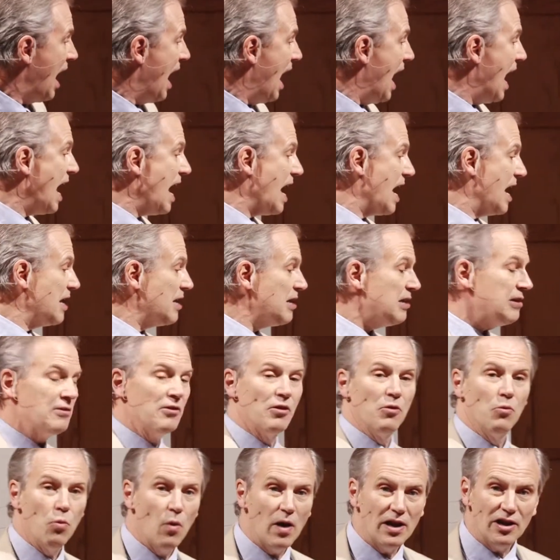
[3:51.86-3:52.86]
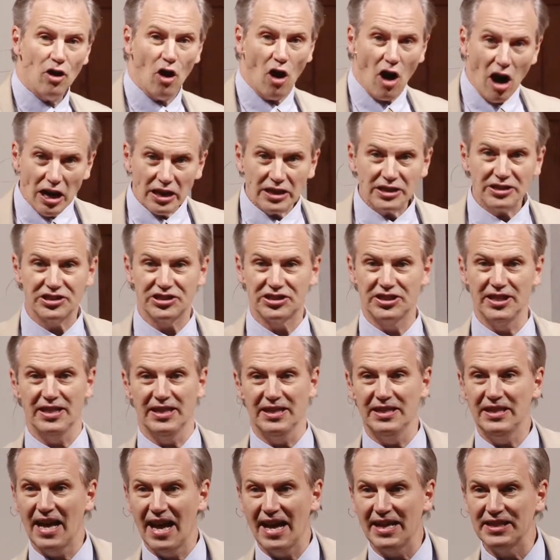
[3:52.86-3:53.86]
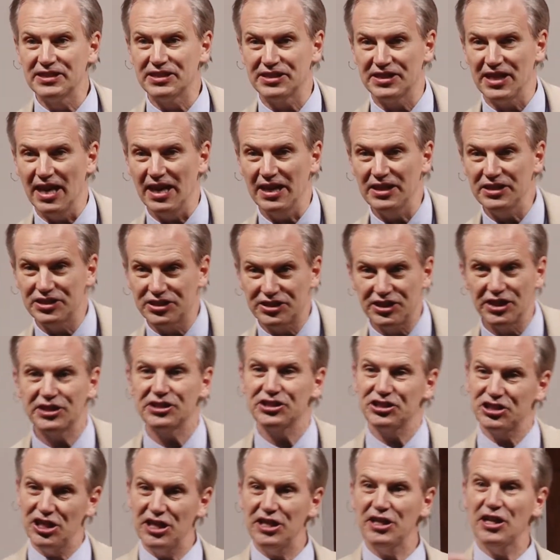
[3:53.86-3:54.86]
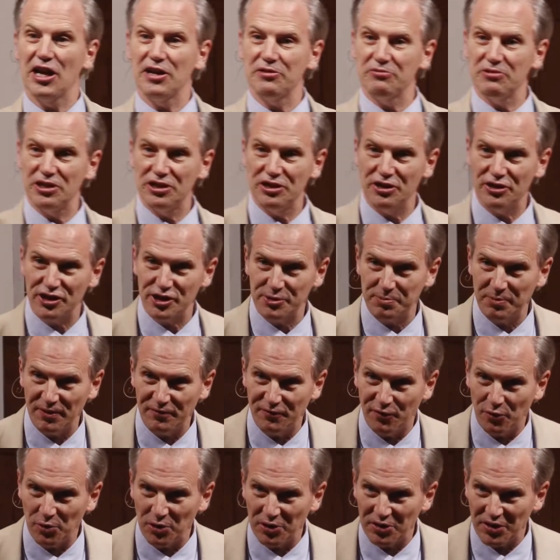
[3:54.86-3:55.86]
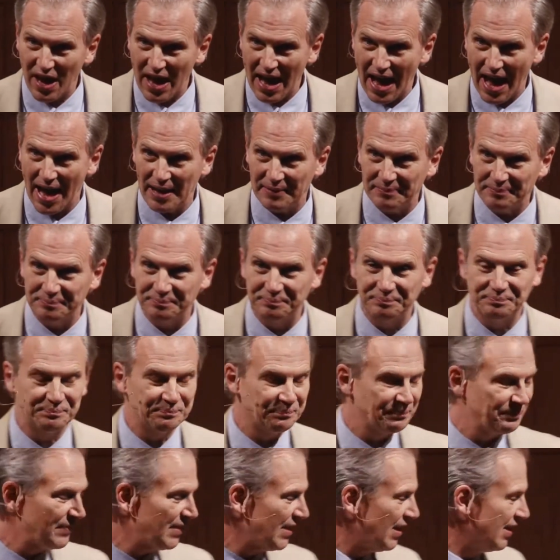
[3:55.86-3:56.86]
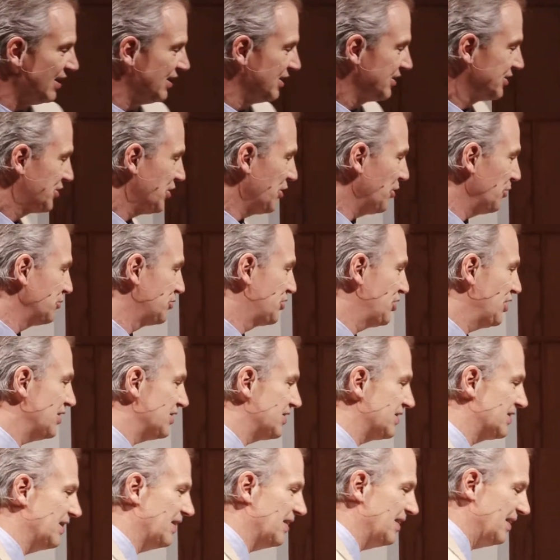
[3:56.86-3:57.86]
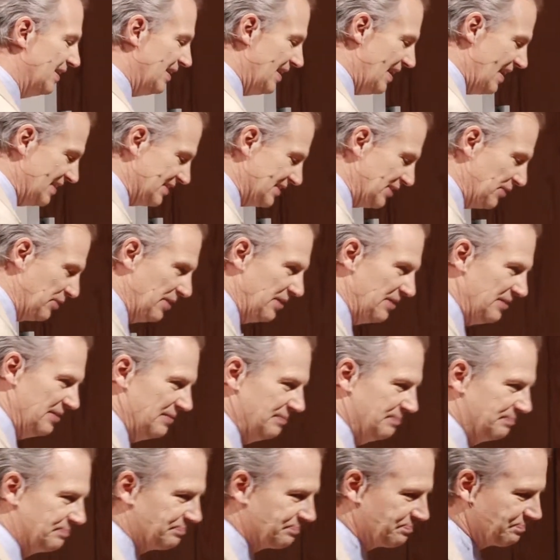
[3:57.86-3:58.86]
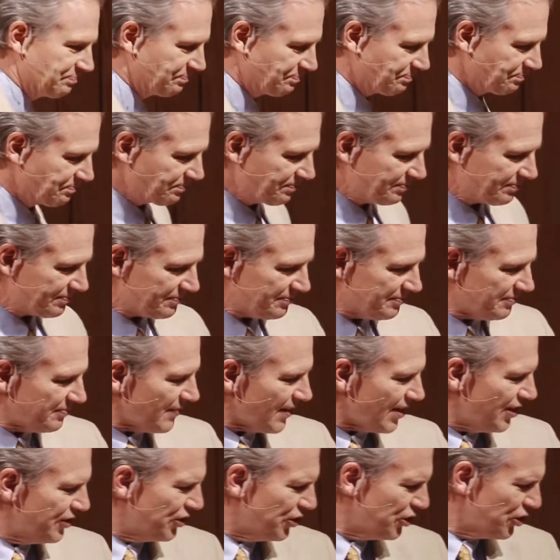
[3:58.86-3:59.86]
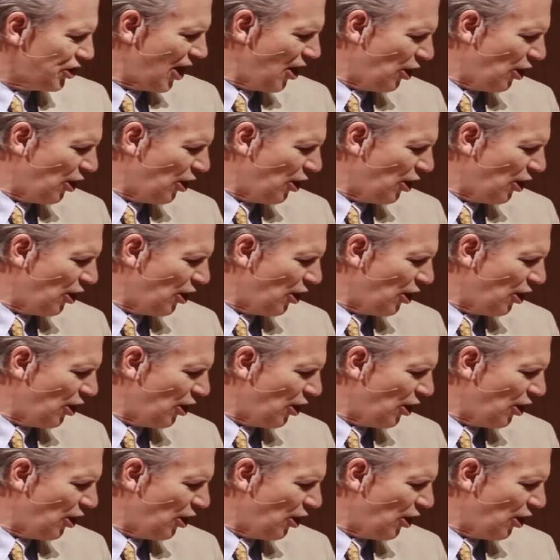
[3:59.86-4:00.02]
and what Augustine had said 1600 years before that. So, just uh, as a, to